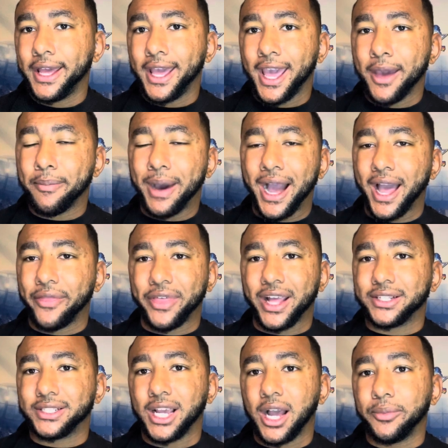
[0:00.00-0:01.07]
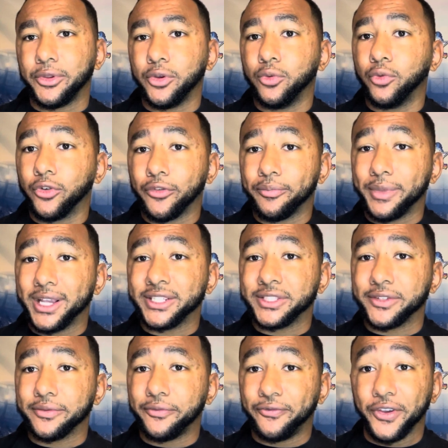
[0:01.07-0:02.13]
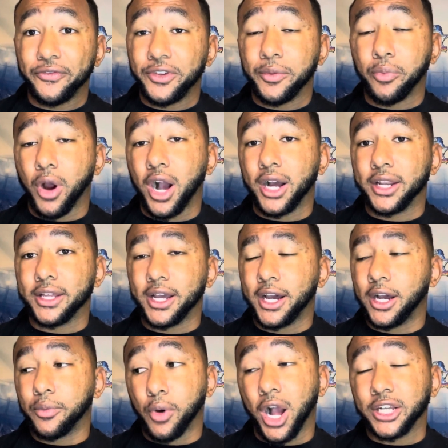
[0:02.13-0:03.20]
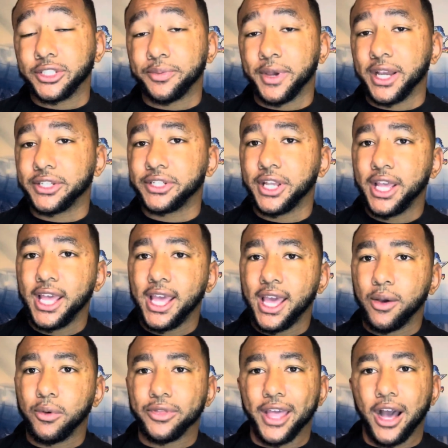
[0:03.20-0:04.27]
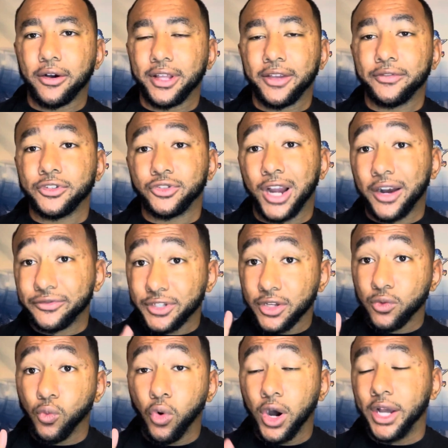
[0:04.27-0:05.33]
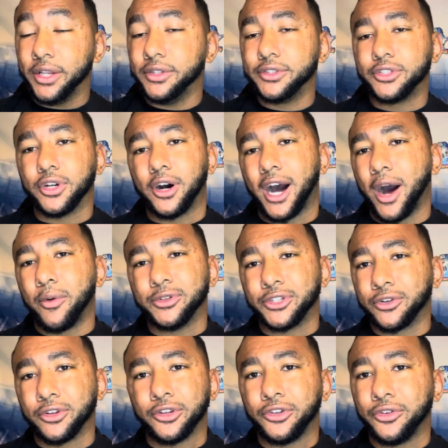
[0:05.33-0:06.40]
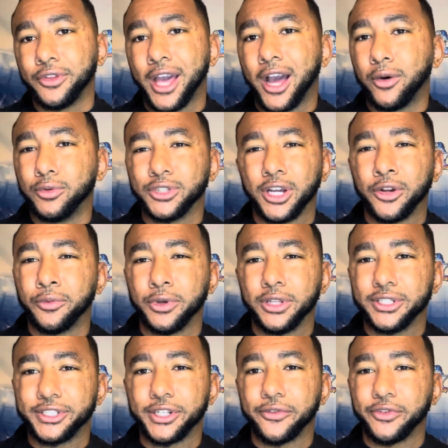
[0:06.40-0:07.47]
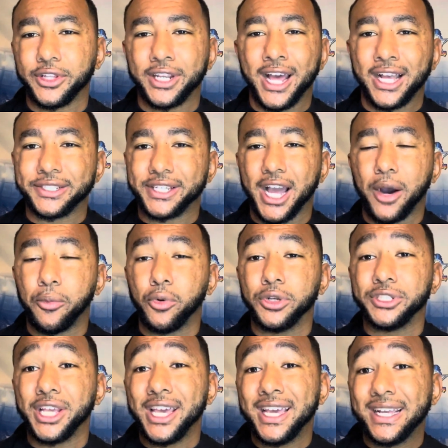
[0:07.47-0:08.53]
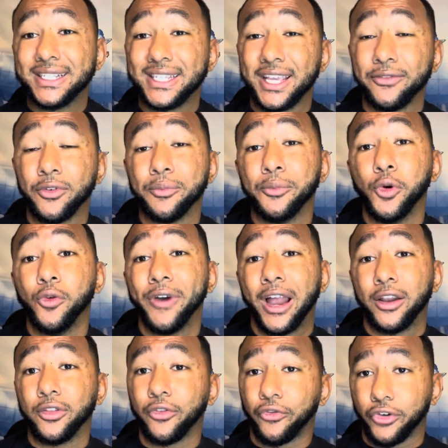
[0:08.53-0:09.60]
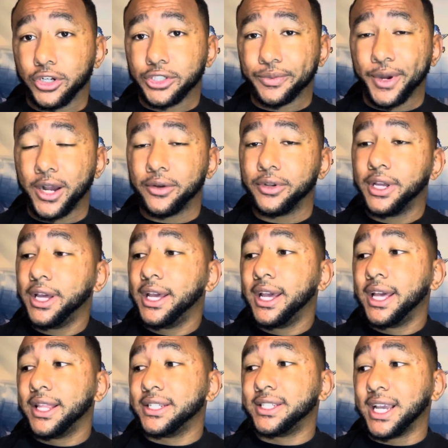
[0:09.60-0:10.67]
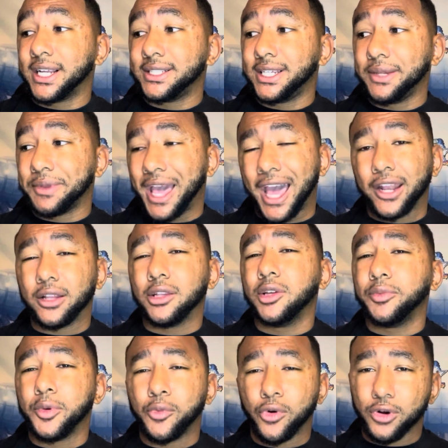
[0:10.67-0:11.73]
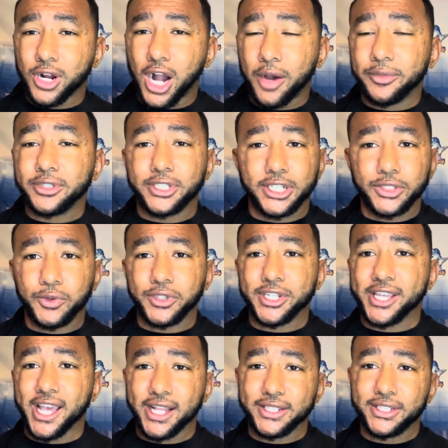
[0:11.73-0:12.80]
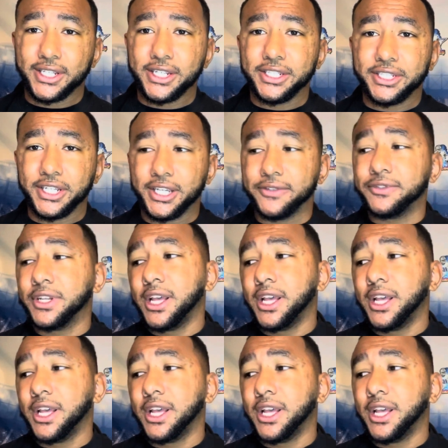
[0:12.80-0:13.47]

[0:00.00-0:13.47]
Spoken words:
And by at that time, you would have missed 50 prospects without even drafting one. So I wasn't going to do that. It was unrealistic for the Dallas Cowboys to even move out of the first round. The second team that had a little bit more common sense was the Kansas City Chiefs.